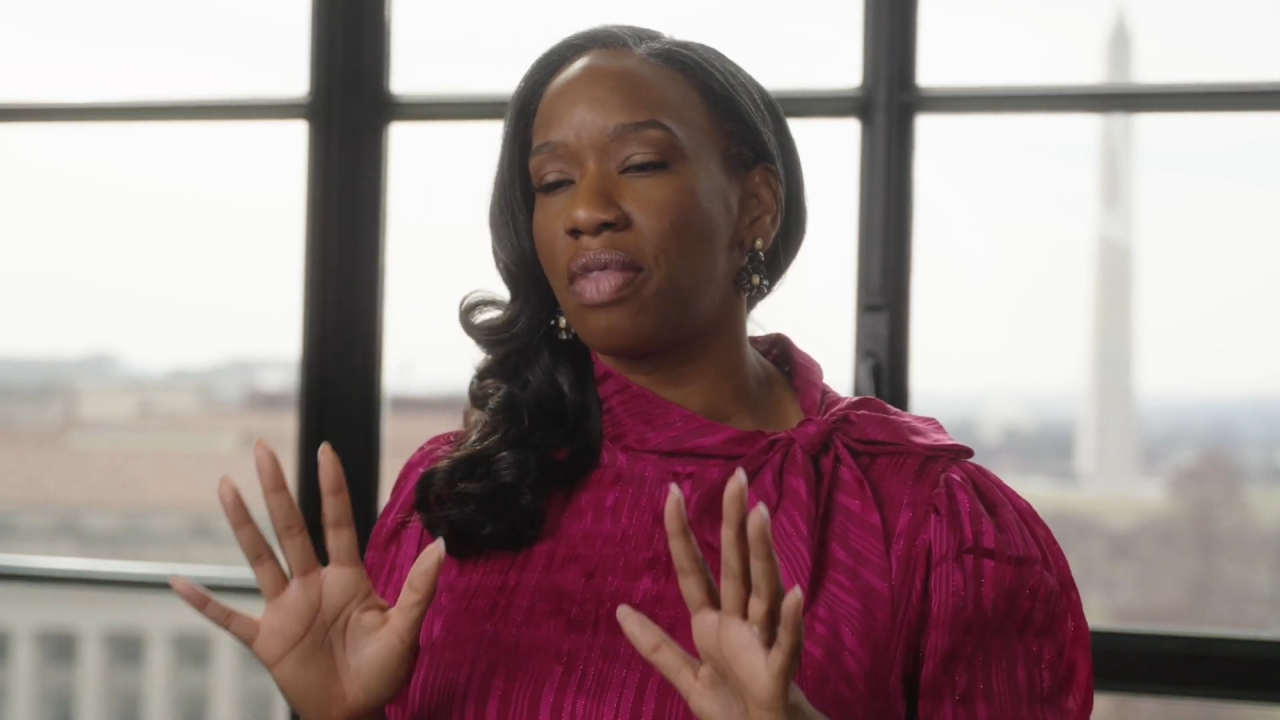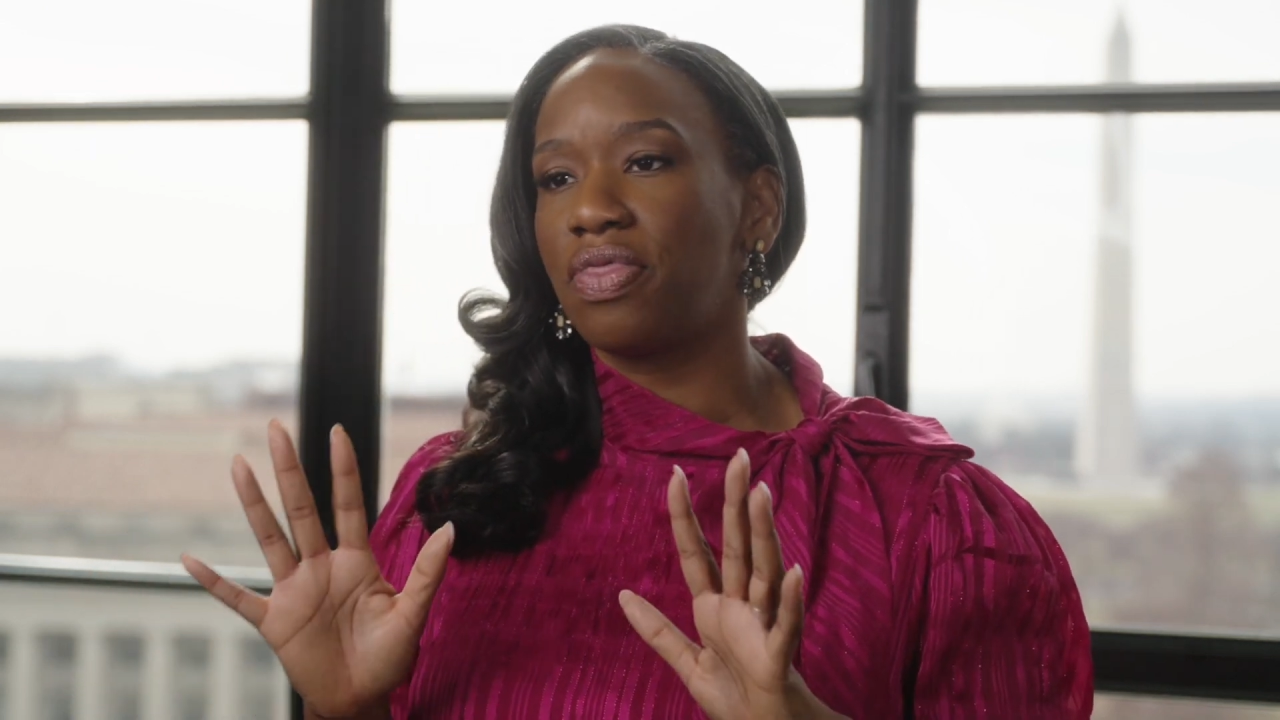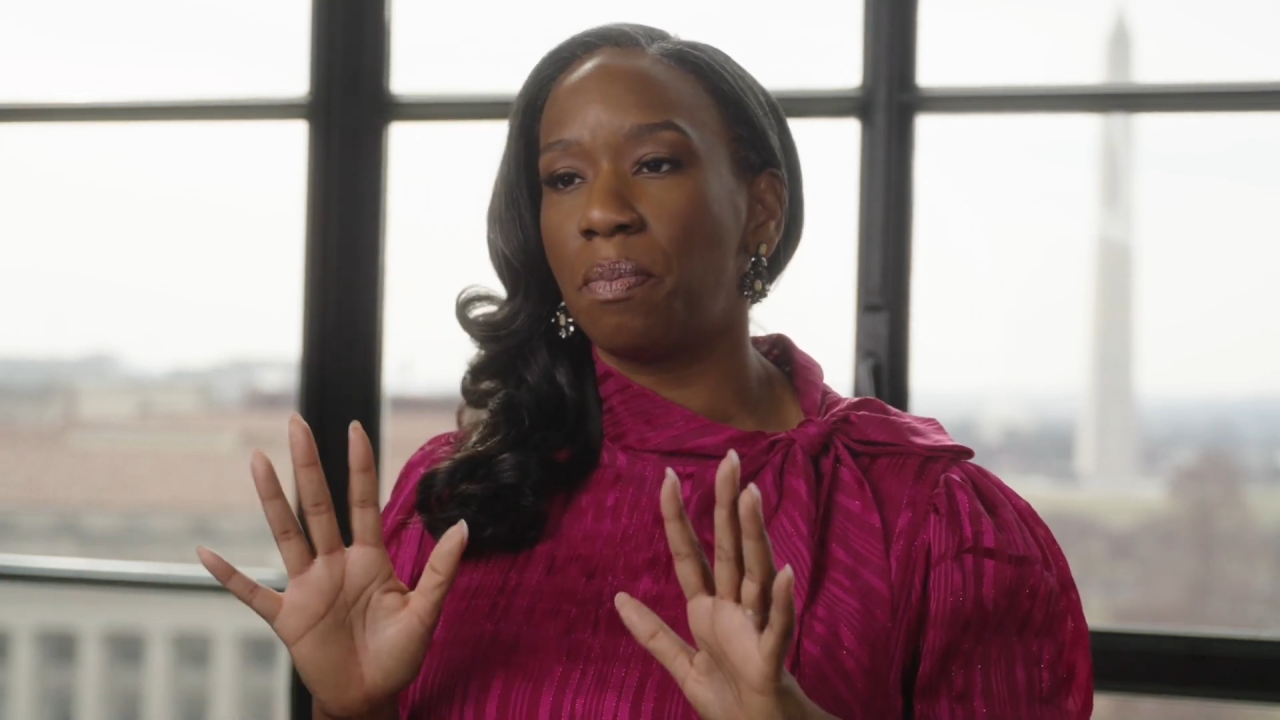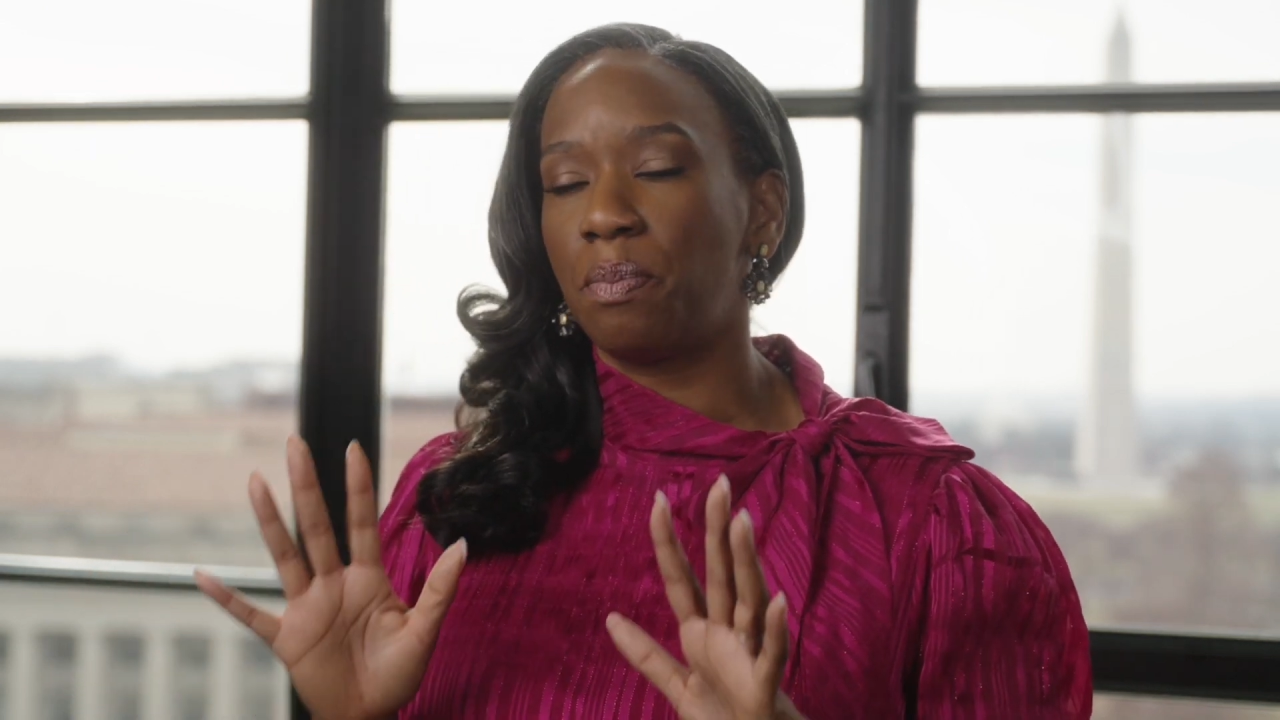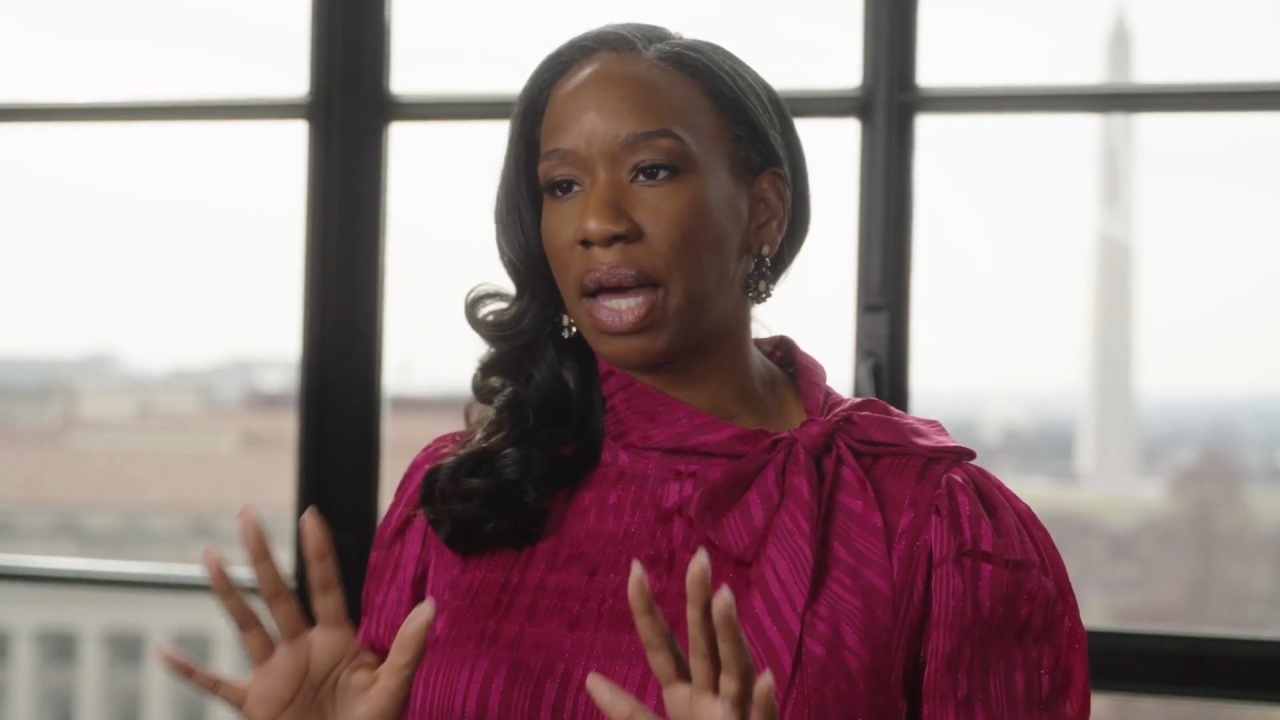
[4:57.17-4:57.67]
the
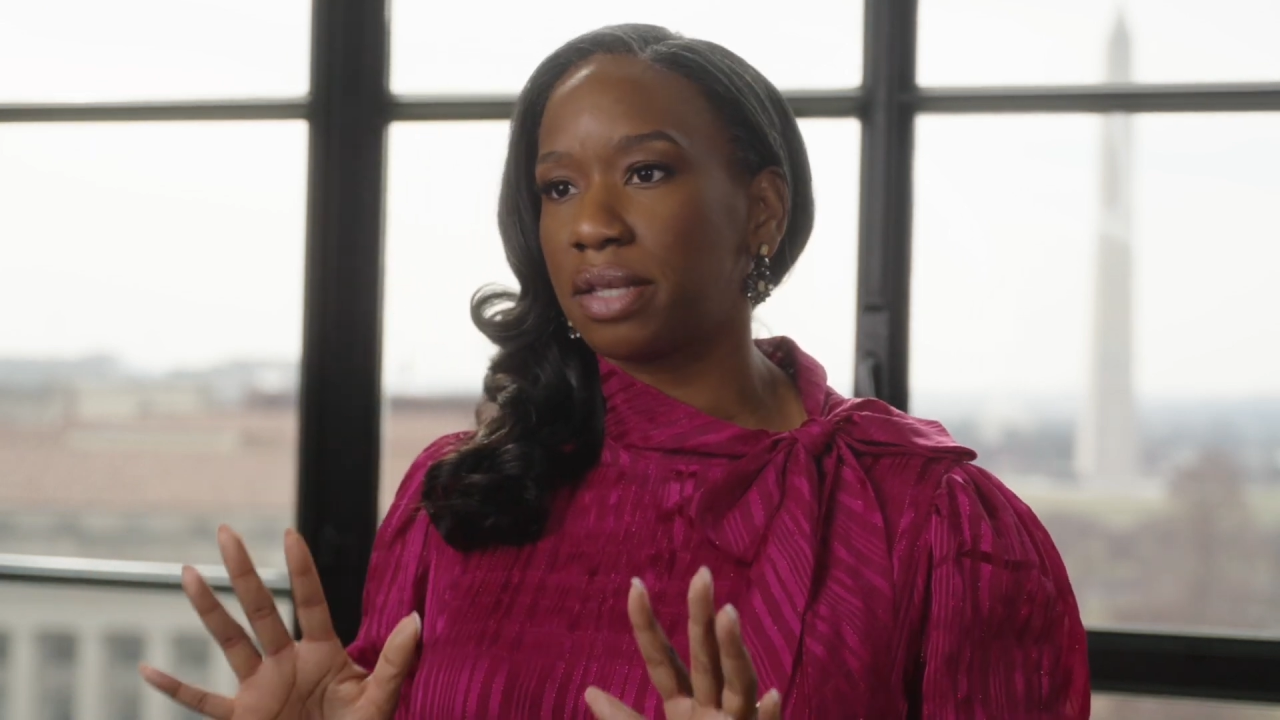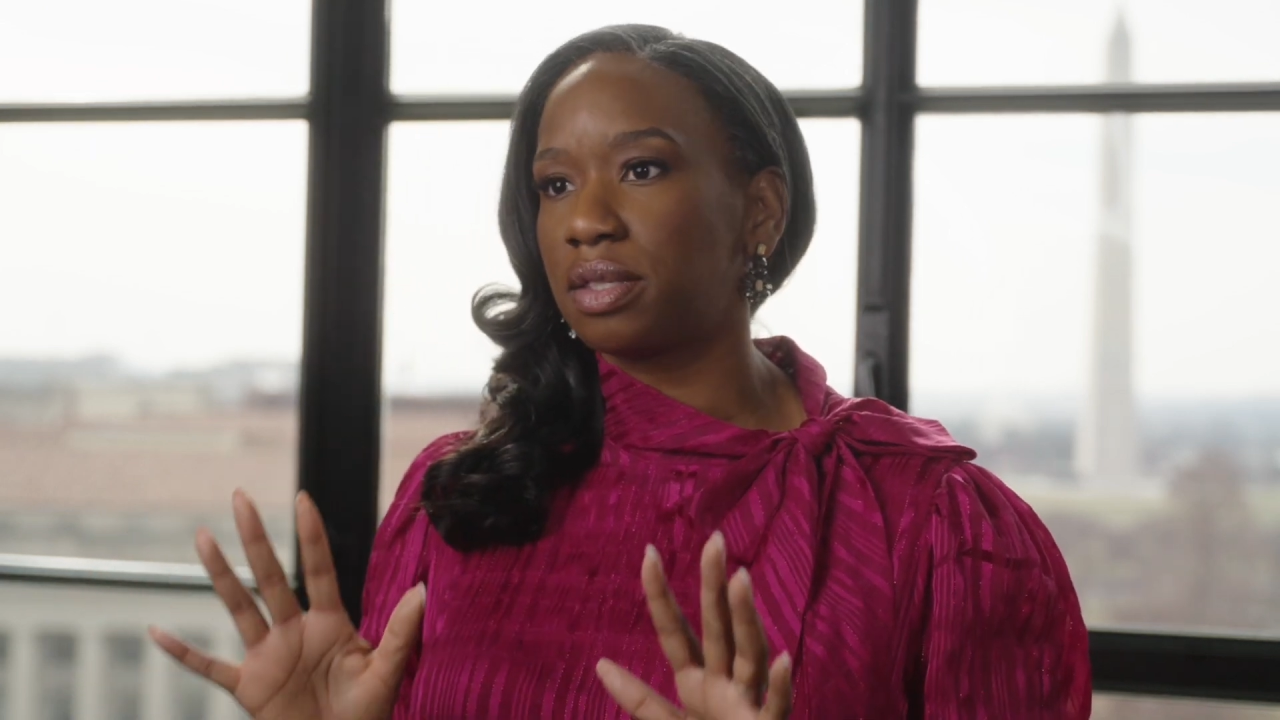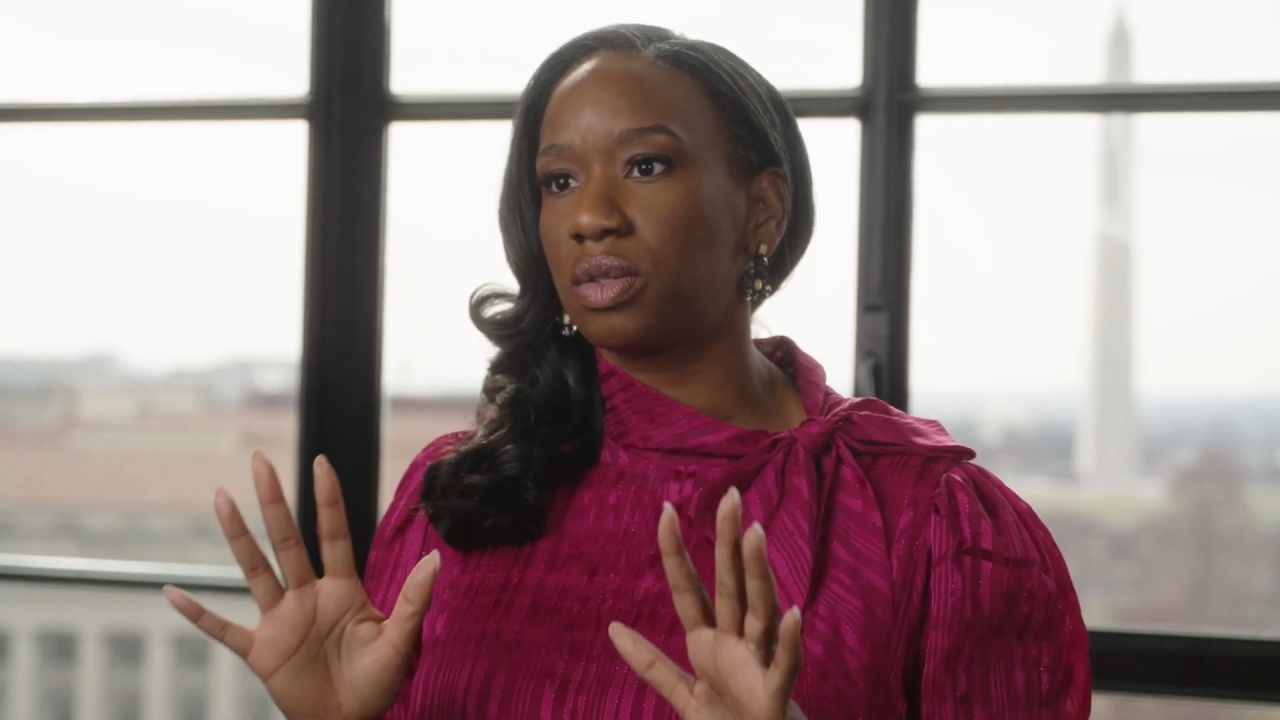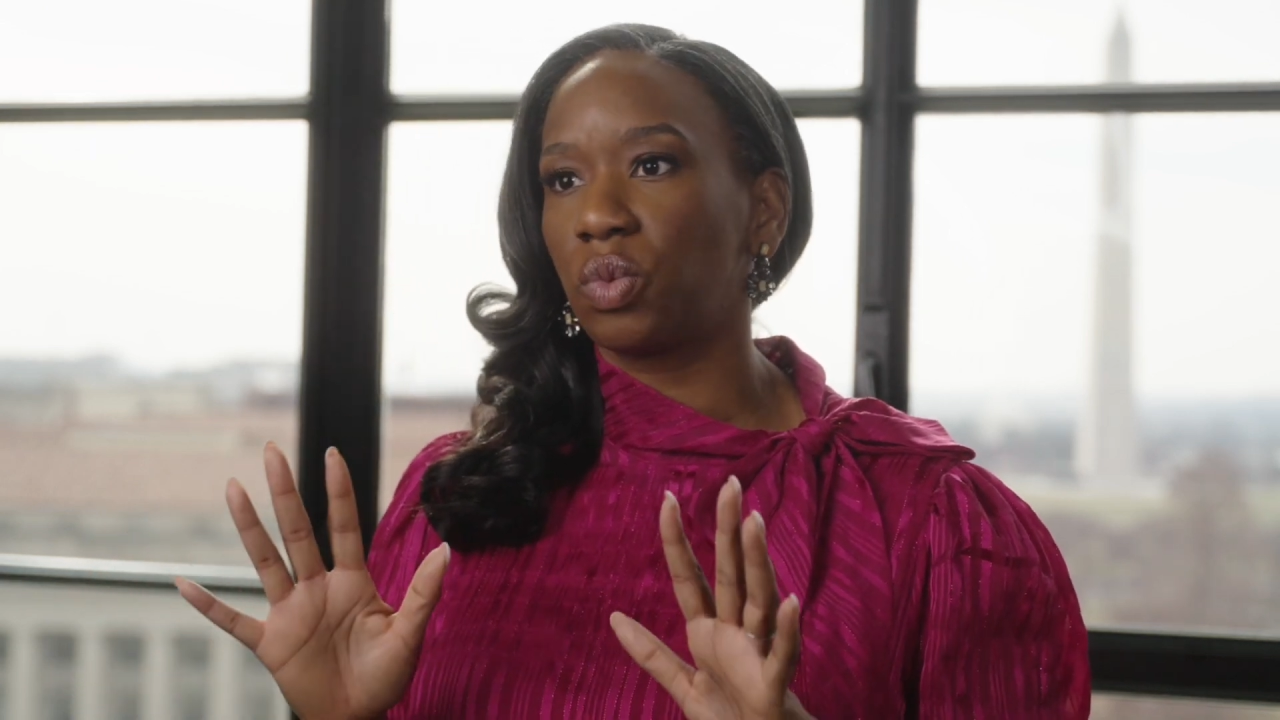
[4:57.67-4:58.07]
best